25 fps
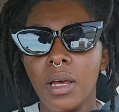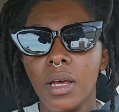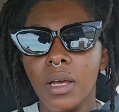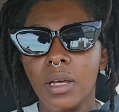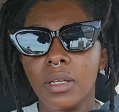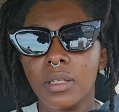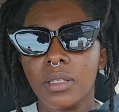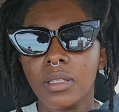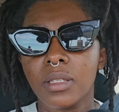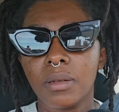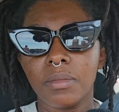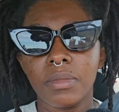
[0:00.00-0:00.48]

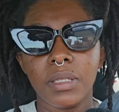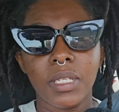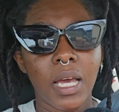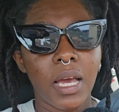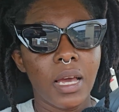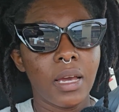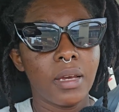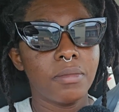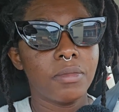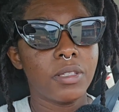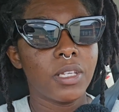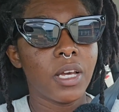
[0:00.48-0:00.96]

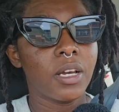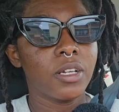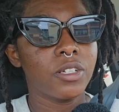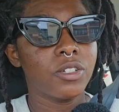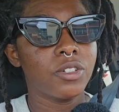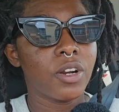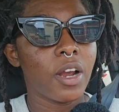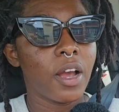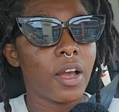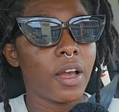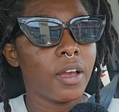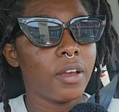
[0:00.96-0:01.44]
Sometimes you
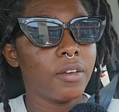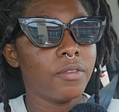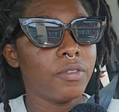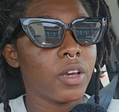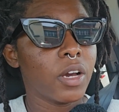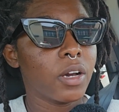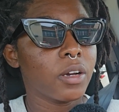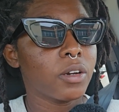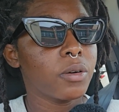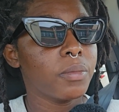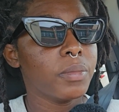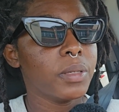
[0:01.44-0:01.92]
drive,
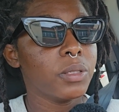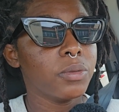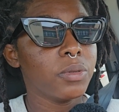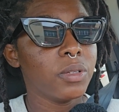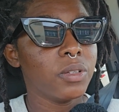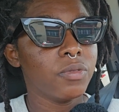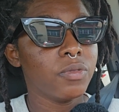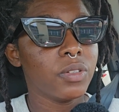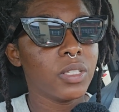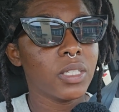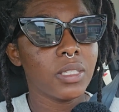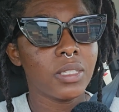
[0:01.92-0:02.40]
you go
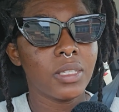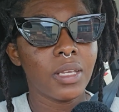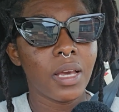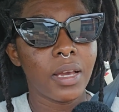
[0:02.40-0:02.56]
between visits,